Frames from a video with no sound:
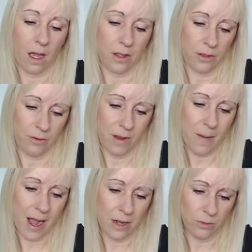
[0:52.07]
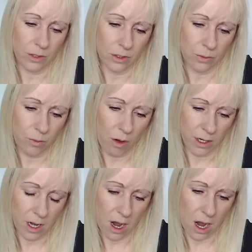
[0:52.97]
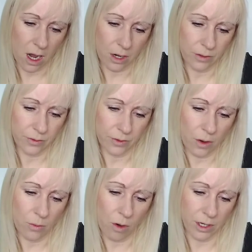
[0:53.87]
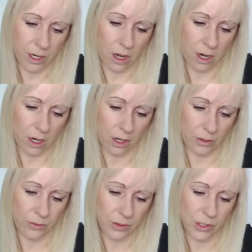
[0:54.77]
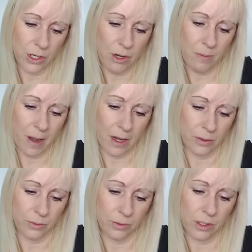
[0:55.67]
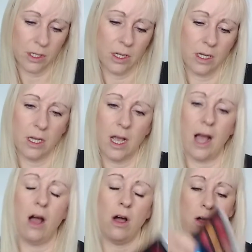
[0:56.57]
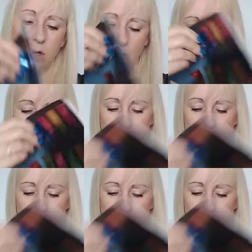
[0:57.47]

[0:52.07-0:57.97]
3 pound, 1.5, 1.5, 2 pound, 1/2.